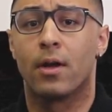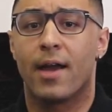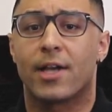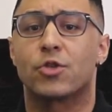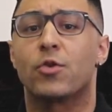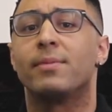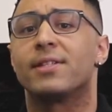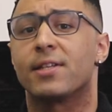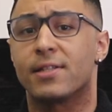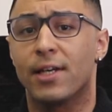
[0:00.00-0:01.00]
extremely
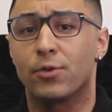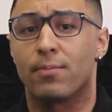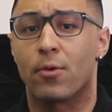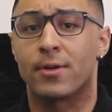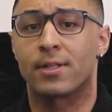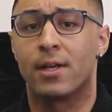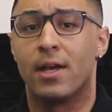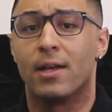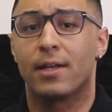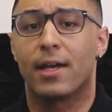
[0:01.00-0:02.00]
succinct reports
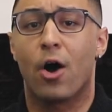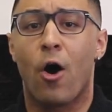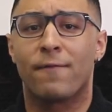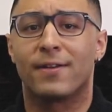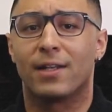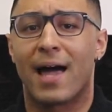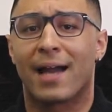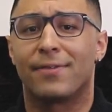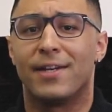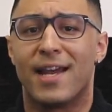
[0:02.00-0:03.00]
can often
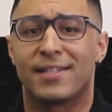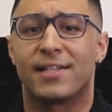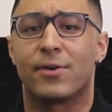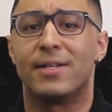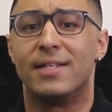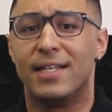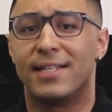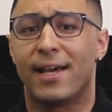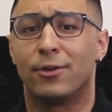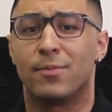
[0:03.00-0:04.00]
lack the necessary
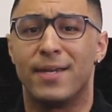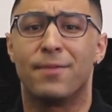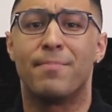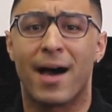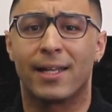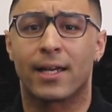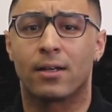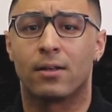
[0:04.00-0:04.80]
detail to be compelling.